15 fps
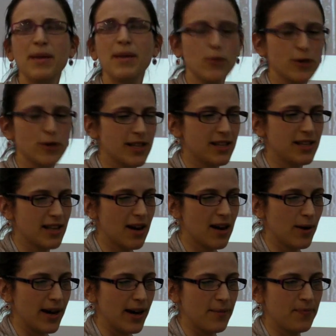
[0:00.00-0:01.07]
more sense that
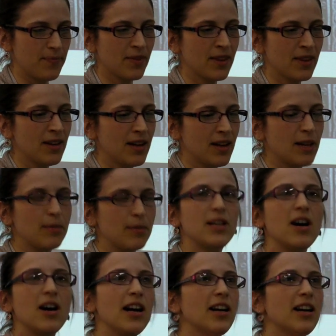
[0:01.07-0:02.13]
way. And I'm going
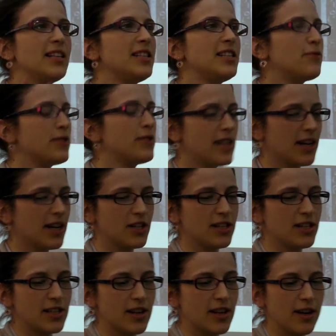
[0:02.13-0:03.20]
to highlight the different
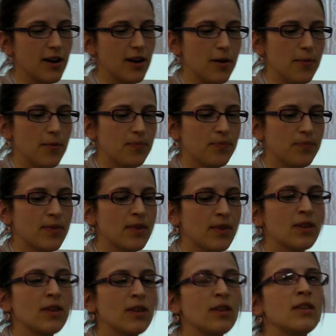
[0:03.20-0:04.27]
sections as I go.
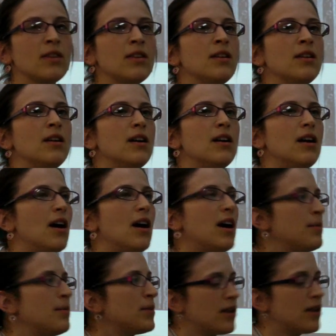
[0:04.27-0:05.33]

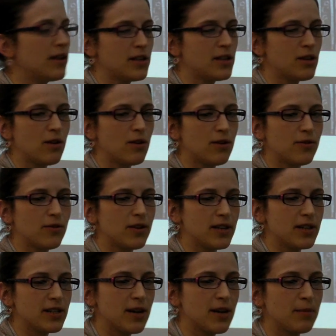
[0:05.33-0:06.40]
I'm going to offer
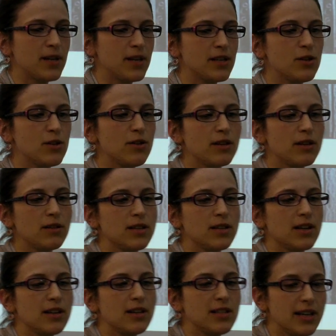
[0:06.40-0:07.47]
some historical
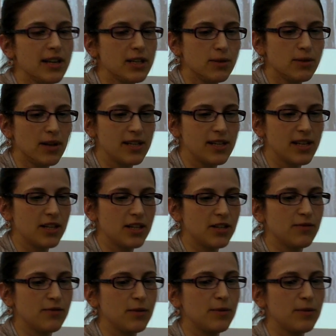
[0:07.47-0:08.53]

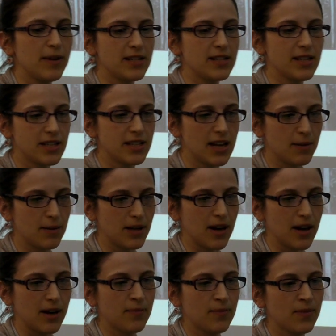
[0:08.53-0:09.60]
contextualization for Blavatsky's
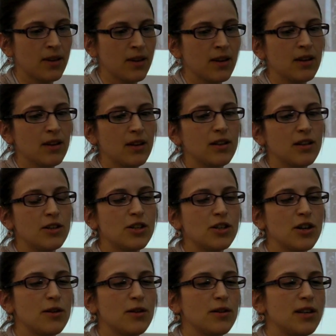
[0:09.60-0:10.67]
Kabbalah and
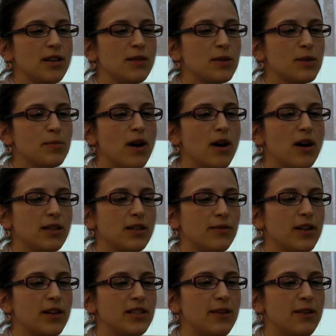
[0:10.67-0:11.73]
show that it was part of
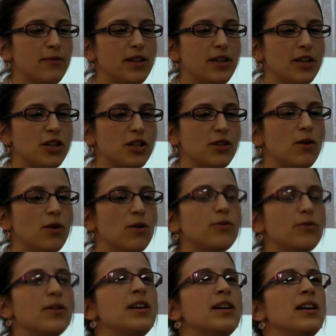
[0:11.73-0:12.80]
her definition of
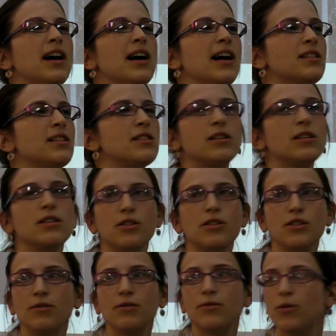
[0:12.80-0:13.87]
and
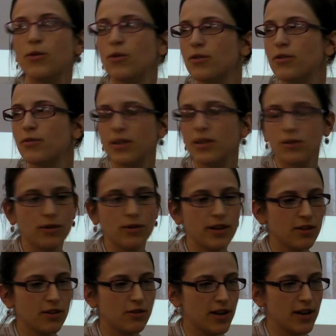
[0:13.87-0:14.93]
solution for the
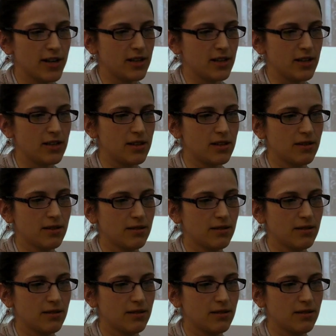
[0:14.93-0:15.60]
Victorian crisis.